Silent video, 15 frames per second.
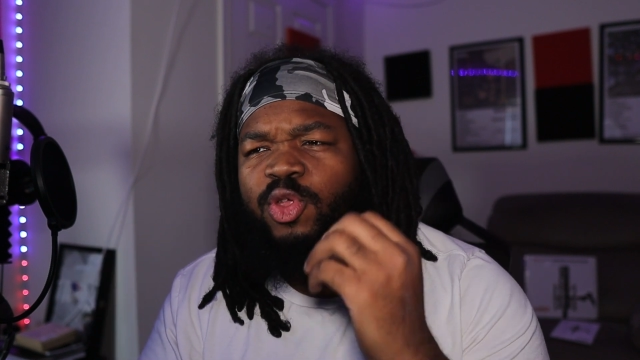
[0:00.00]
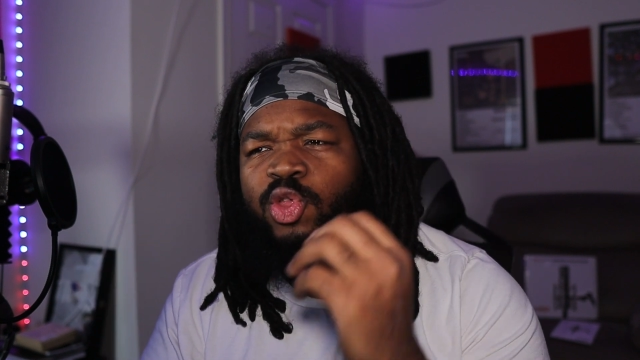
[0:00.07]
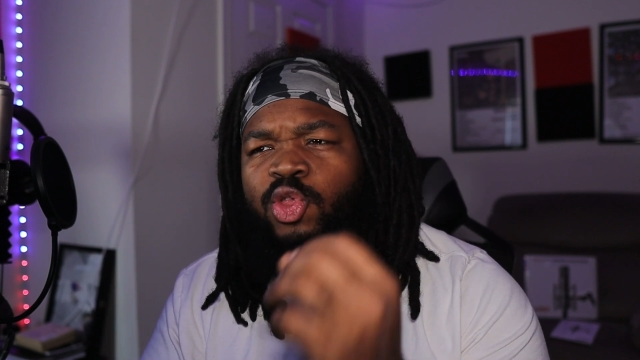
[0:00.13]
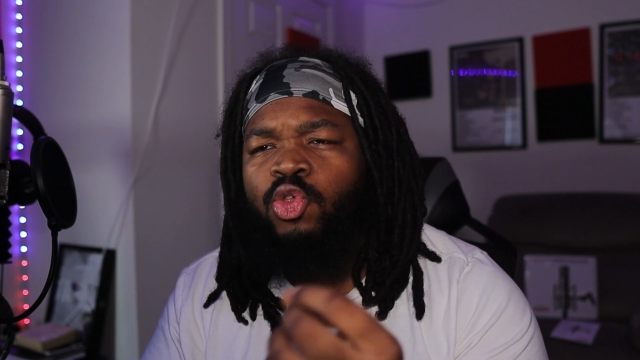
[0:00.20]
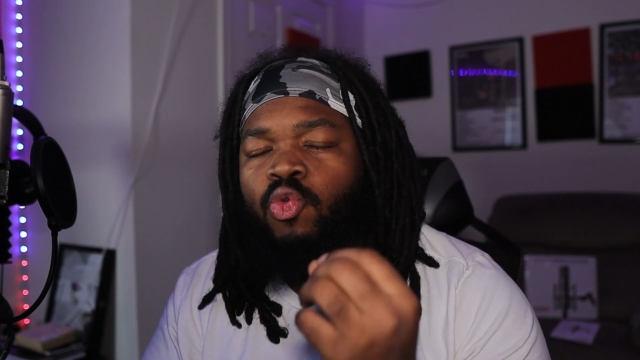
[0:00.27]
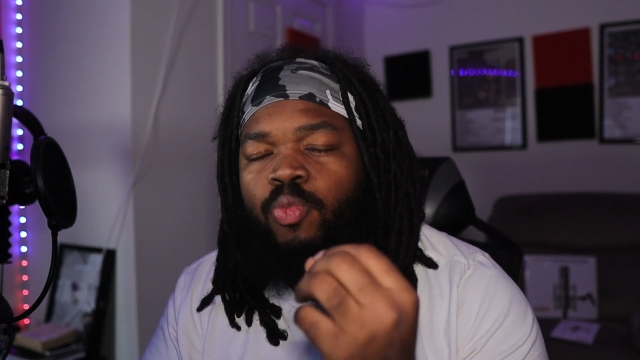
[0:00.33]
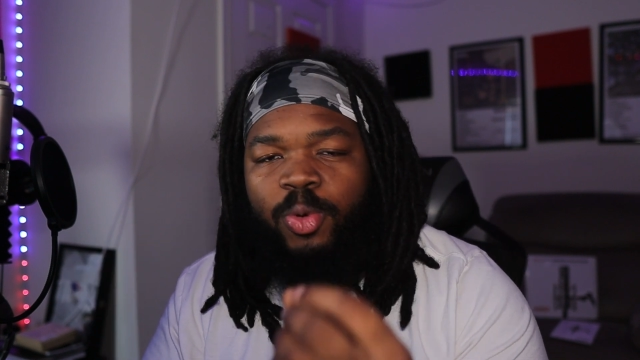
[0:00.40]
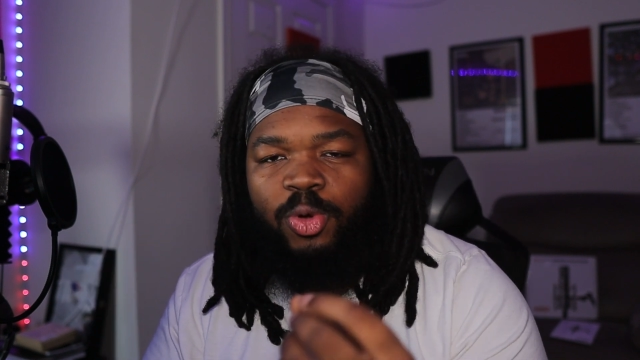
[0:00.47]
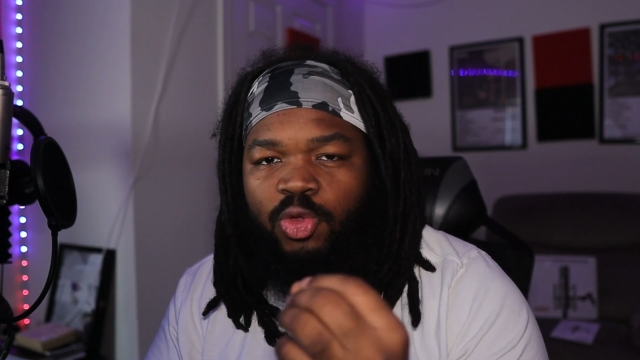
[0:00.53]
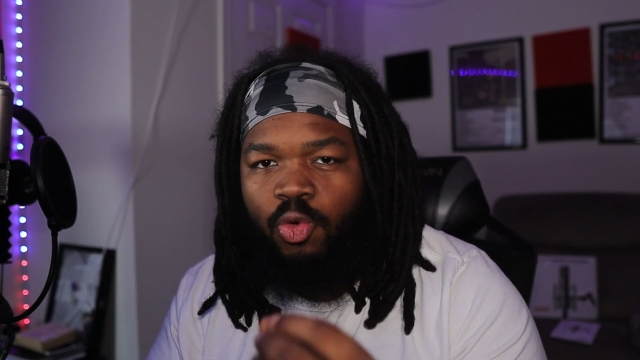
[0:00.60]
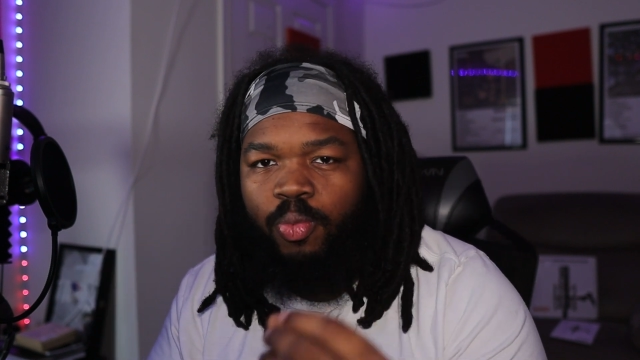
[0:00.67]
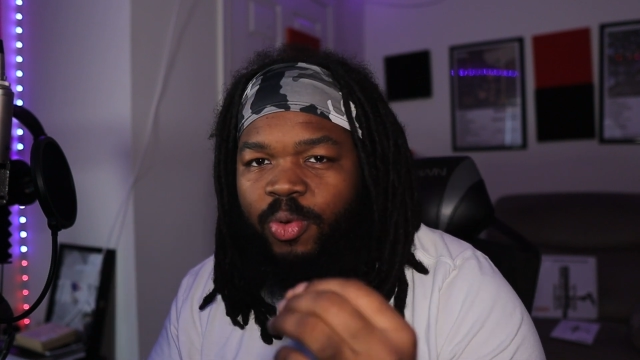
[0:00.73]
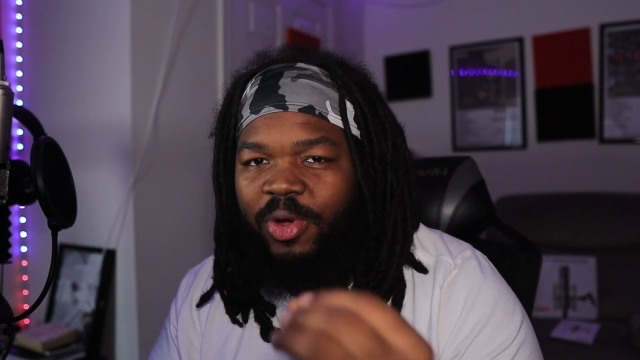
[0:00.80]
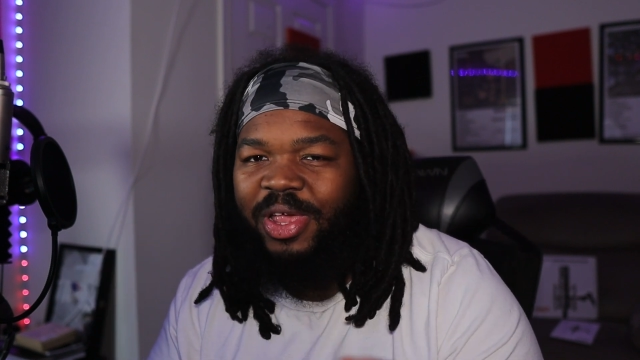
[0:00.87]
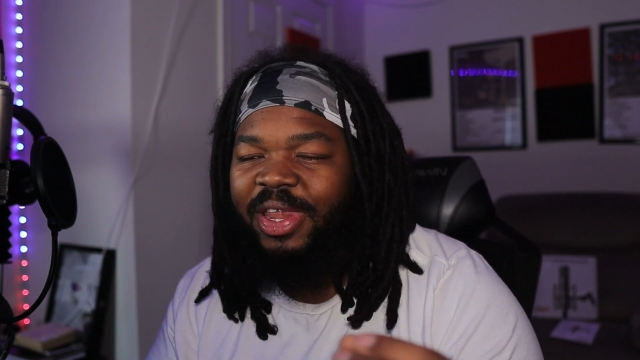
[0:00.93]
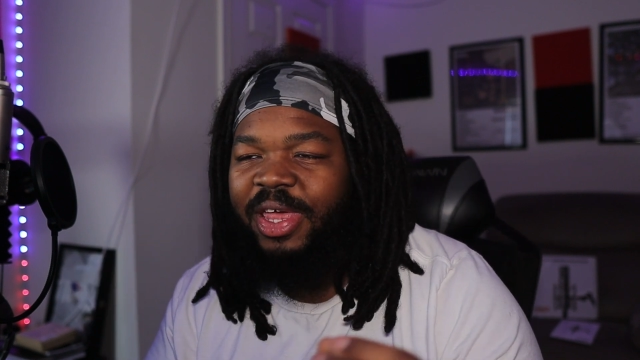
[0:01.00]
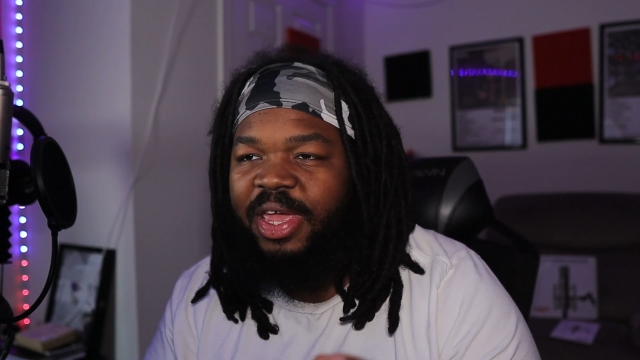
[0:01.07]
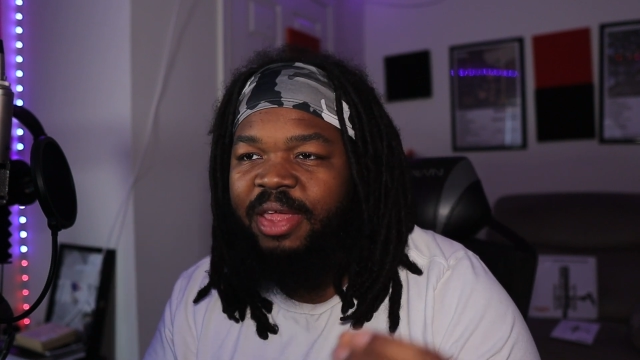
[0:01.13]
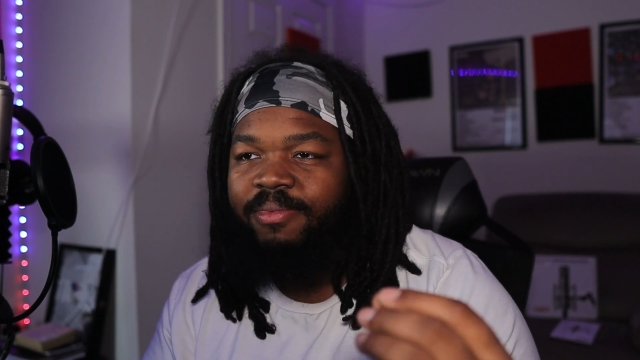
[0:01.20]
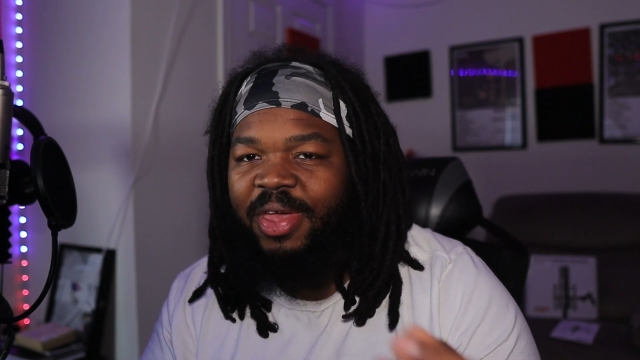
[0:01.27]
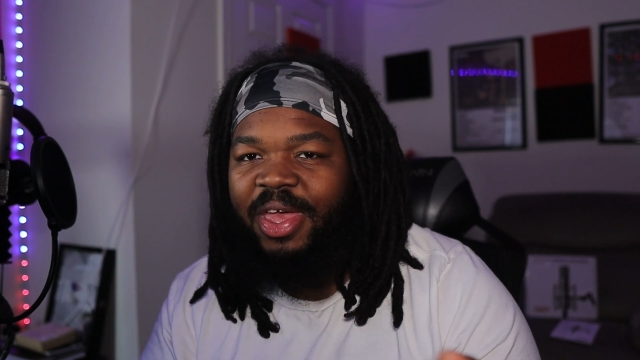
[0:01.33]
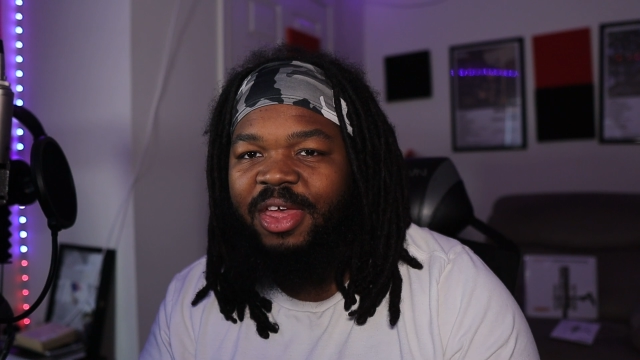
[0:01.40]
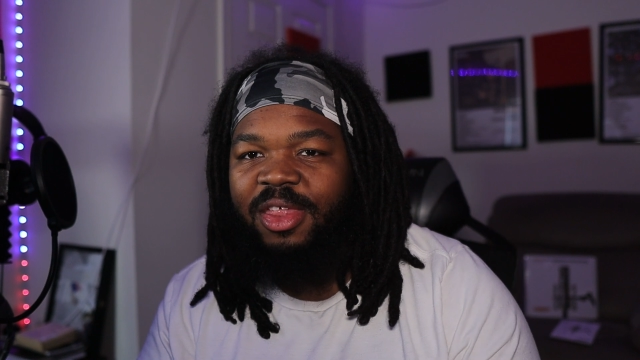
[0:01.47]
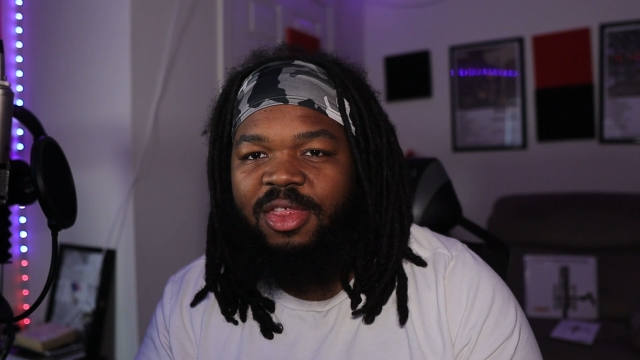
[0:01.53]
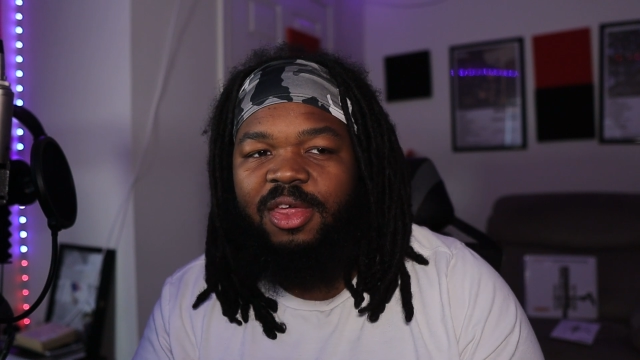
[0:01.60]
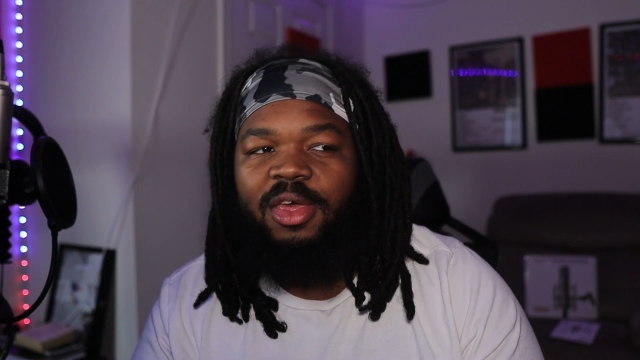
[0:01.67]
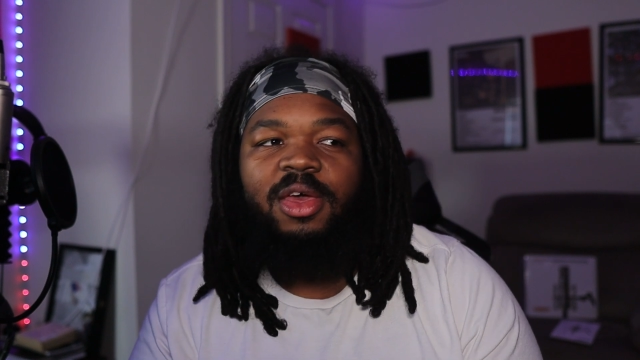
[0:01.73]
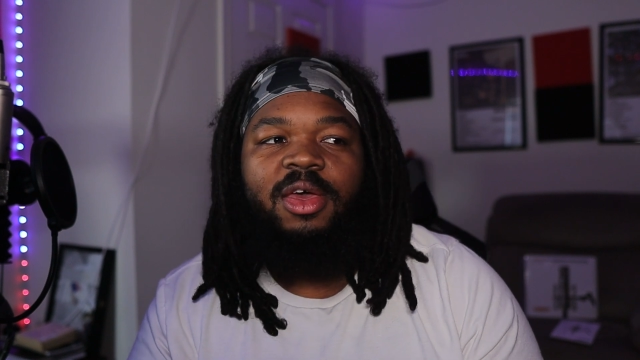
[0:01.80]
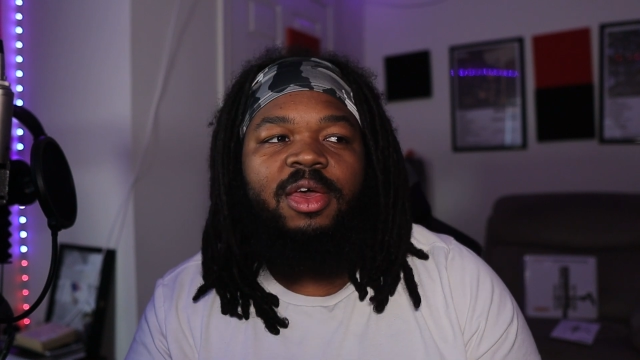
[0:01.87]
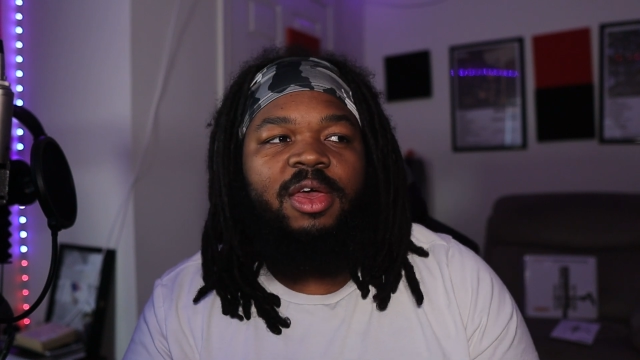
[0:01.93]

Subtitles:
super clean mix